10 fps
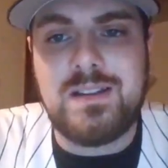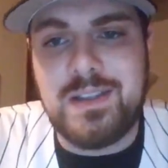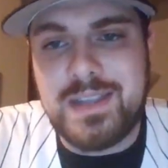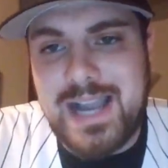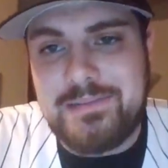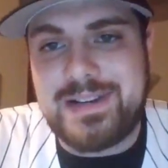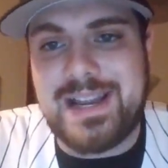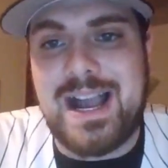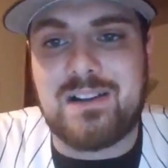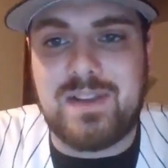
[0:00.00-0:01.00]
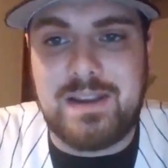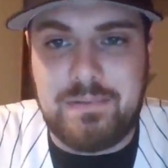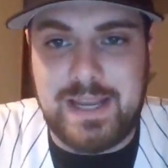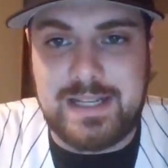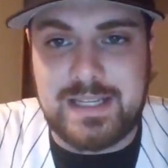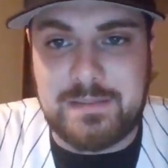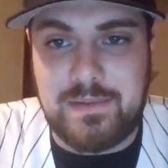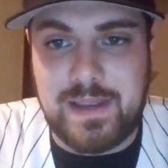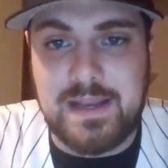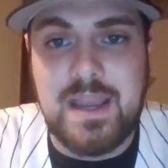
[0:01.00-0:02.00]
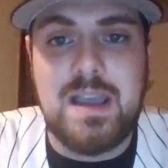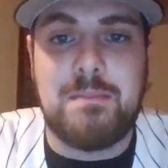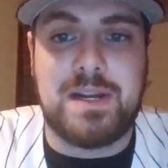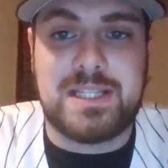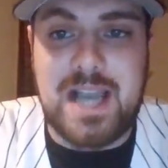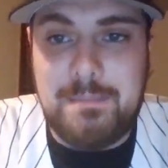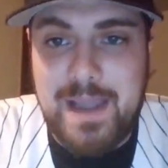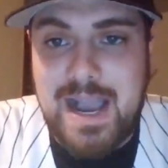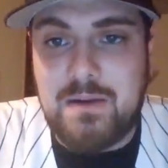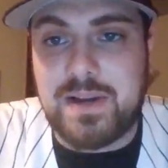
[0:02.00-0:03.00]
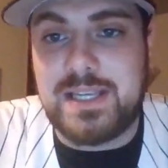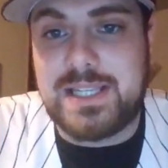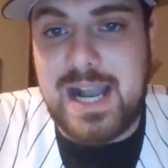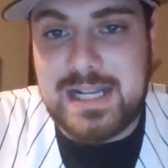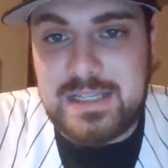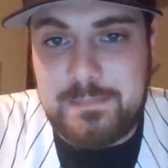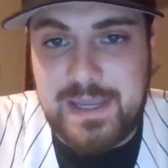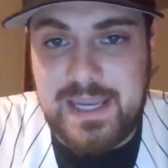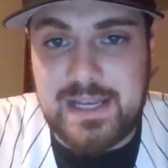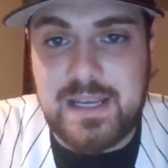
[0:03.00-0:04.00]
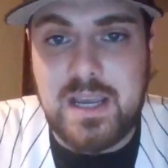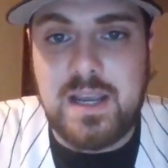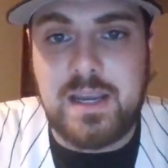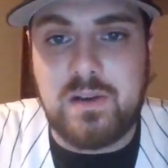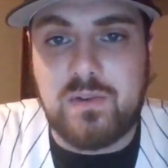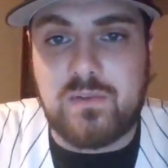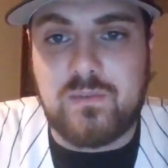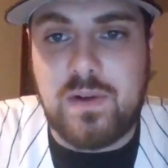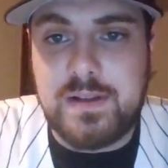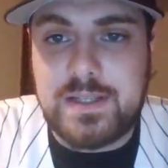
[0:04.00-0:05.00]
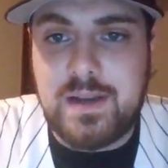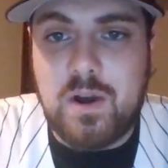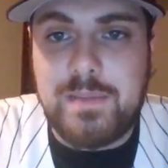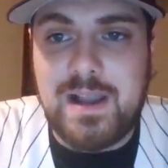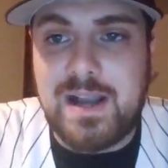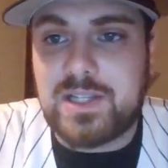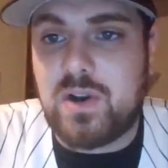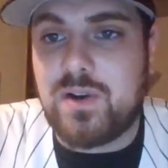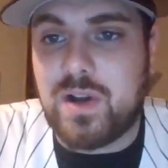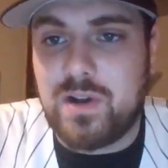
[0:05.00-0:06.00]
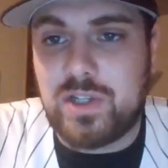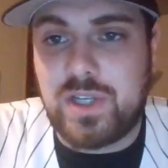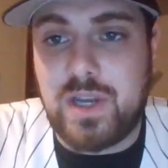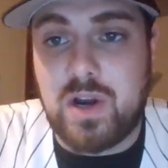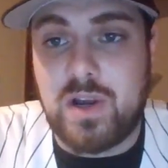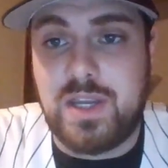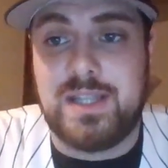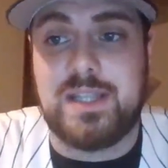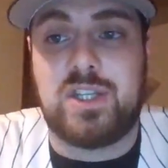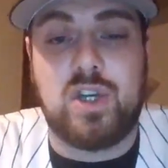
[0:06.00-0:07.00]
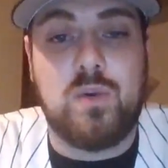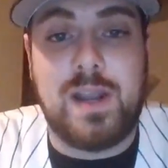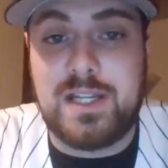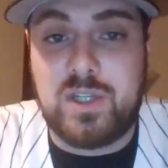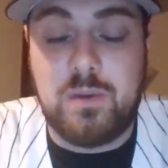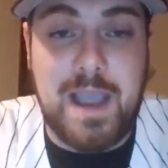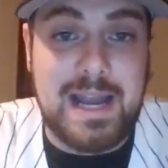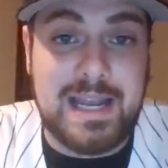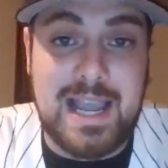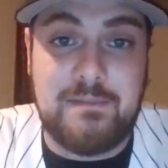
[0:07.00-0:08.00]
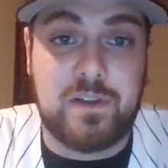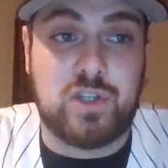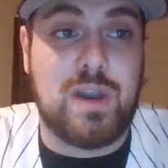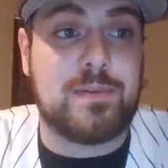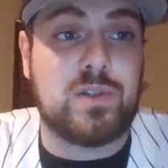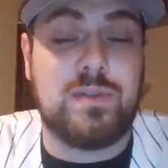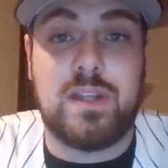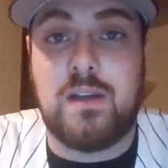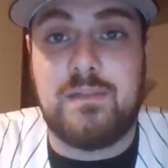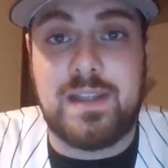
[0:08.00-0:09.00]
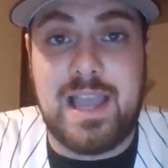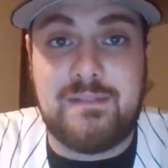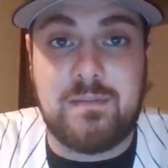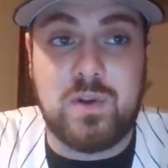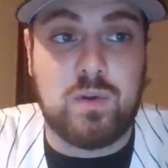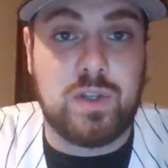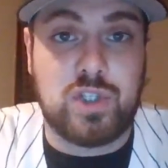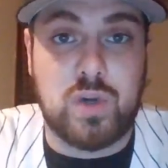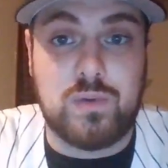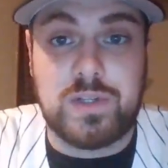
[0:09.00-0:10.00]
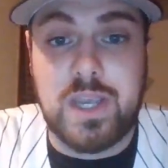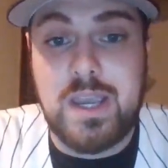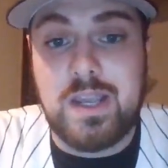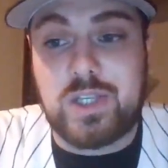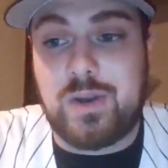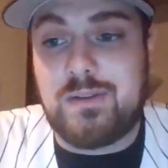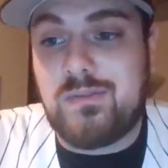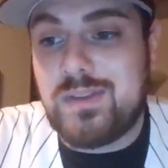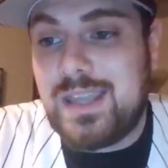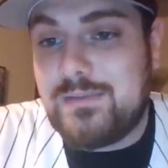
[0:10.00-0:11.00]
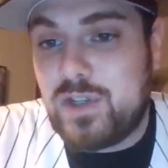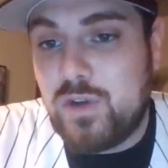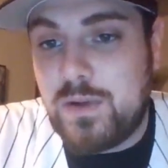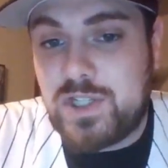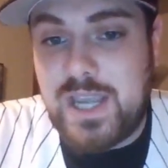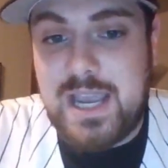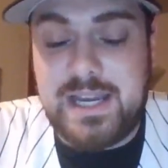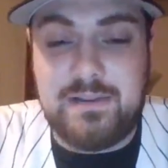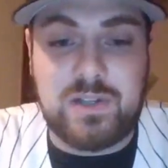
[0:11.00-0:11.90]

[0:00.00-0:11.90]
Another guy with not great plate discipline, but he's got power. He's got speed. You know, the runs and RBIs aren't hurting you, and the 282 batting average, you're absolutely loving that from Nolan Jones. So I don't really have too much to add here.